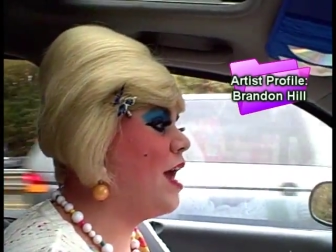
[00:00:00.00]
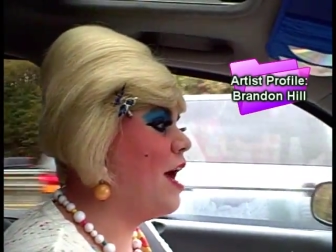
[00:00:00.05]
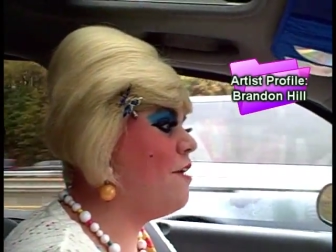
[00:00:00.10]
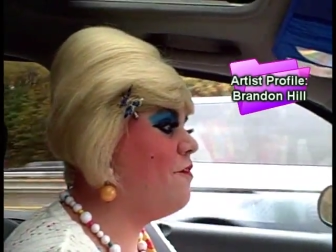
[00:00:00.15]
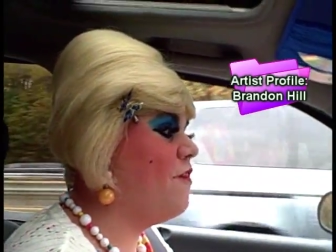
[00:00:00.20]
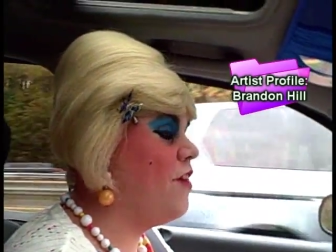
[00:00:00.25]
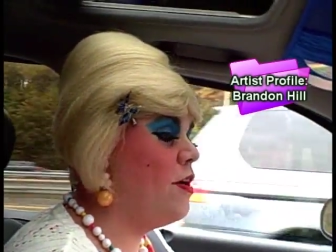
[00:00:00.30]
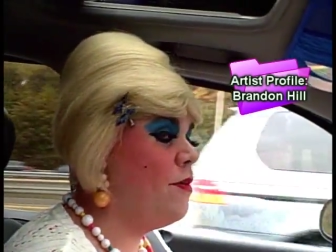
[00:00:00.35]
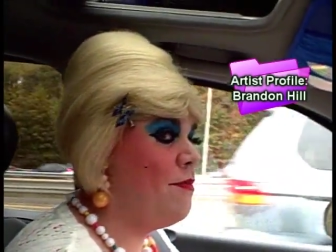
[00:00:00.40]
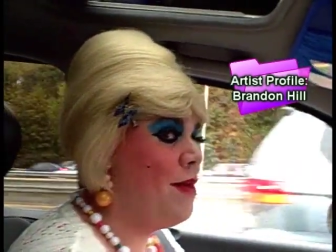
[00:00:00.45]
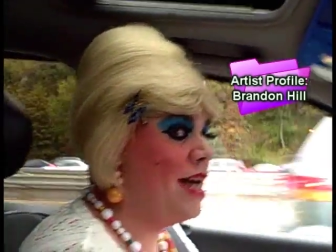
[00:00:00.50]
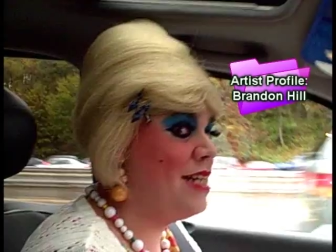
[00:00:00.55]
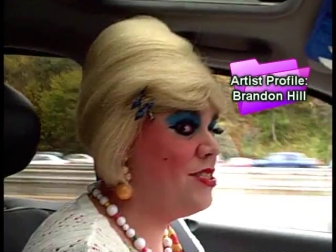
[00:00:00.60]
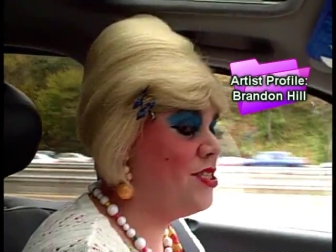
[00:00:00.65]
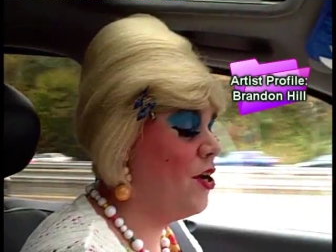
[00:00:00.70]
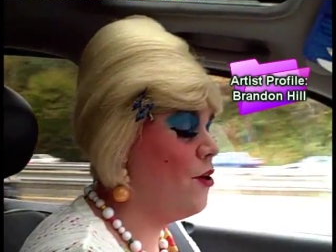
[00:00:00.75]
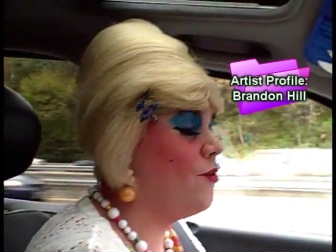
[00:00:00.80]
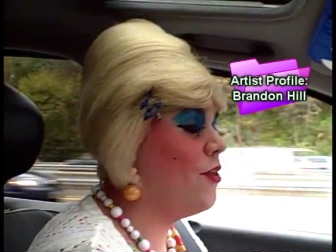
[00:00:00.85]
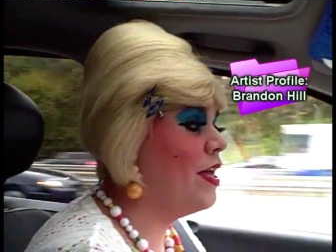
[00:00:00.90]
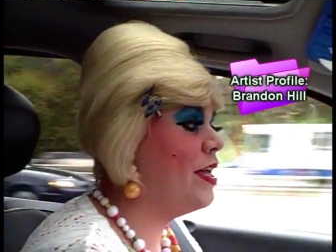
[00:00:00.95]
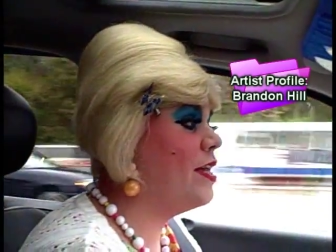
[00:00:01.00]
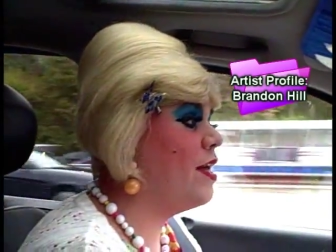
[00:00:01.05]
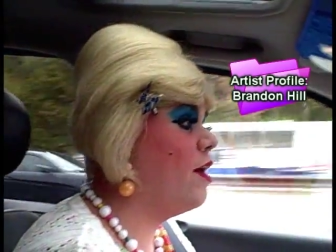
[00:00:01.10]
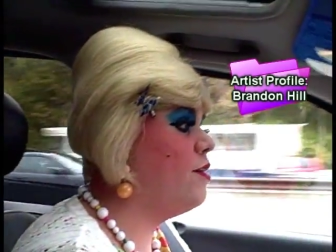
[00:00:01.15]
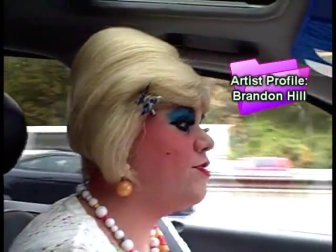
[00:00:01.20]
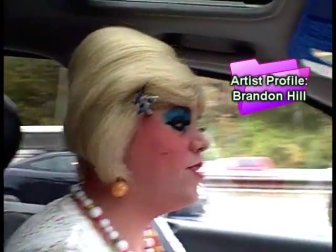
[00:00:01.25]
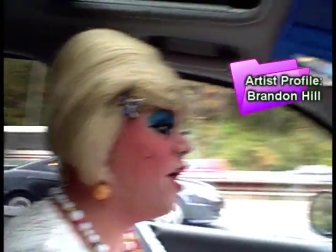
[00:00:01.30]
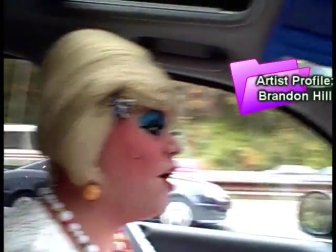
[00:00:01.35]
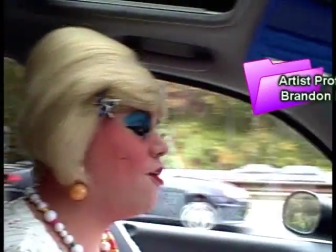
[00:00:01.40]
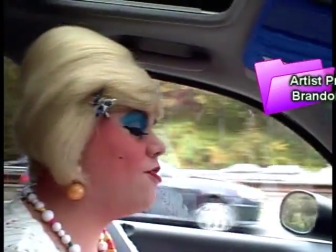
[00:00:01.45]
and I film my Jolene
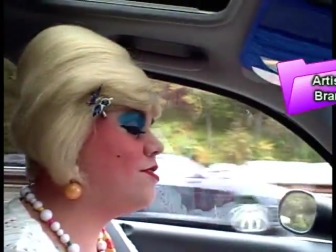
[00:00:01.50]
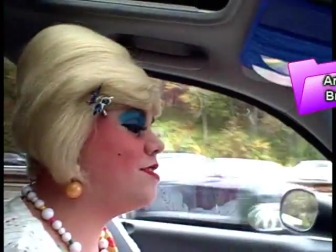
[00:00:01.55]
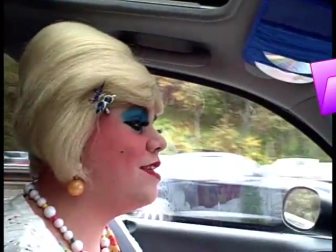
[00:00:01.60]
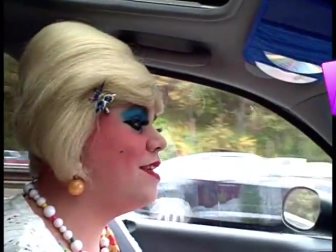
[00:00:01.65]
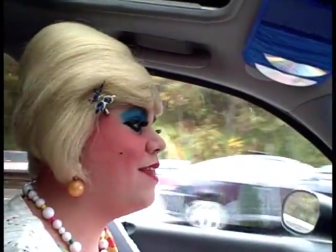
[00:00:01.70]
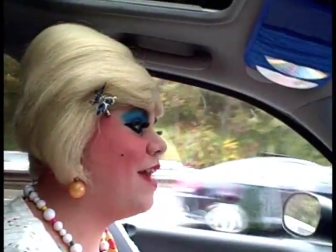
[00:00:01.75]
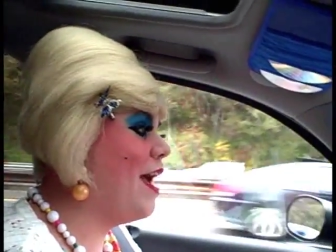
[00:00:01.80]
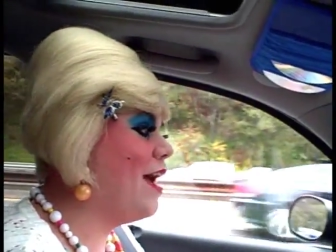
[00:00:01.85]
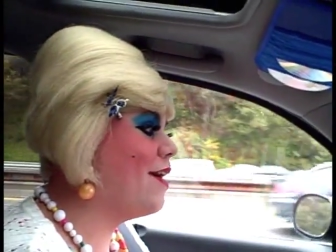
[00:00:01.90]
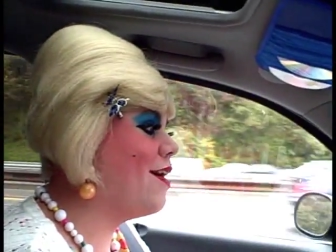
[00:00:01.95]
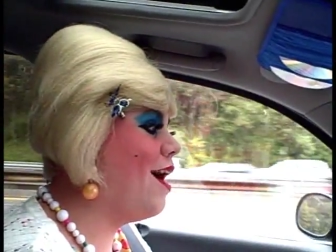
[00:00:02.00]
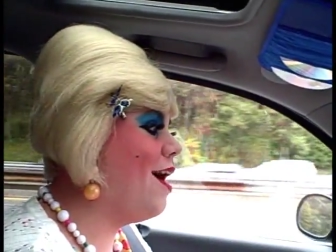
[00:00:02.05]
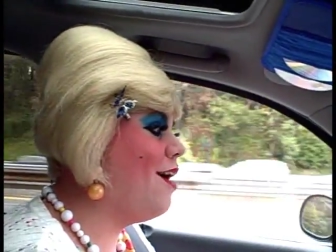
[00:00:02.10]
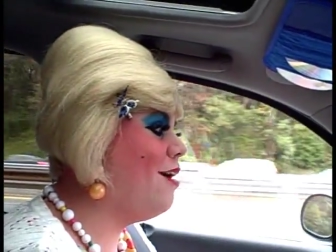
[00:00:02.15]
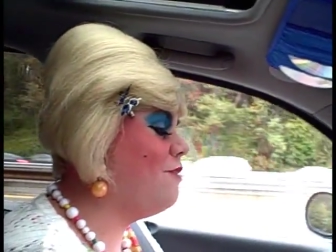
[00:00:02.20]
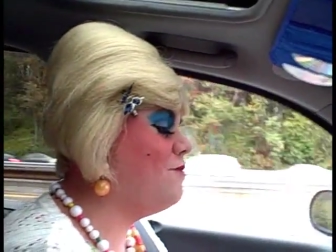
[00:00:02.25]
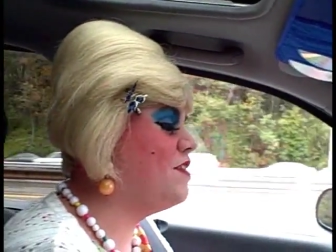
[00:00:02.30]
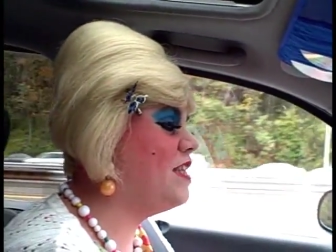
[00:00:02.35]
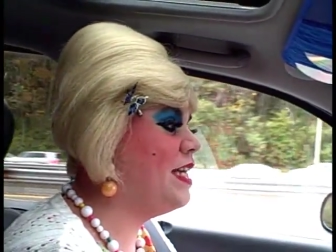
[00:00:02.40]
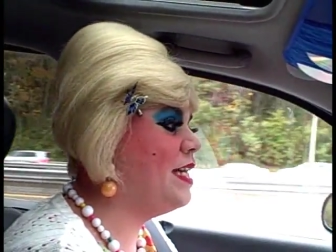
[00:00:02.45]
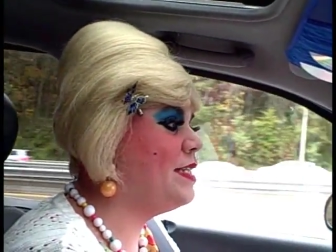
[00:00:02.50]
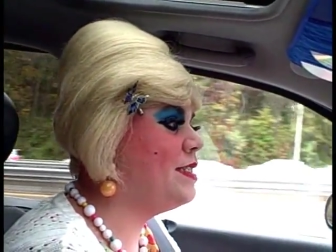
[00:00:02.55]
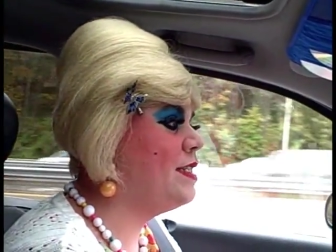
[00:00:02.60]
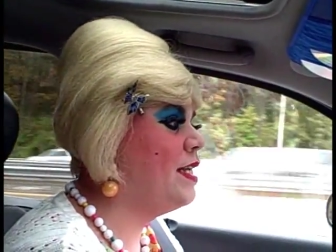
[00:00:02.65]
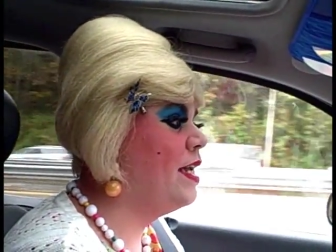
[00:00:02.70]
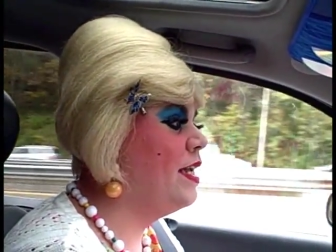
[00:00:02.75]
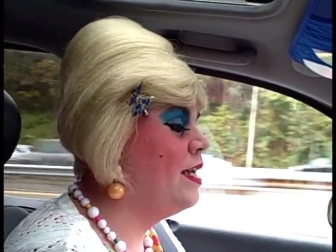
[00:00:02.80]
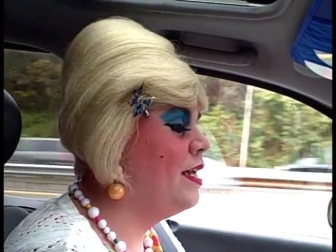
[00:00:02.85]
Goes Artsy there often.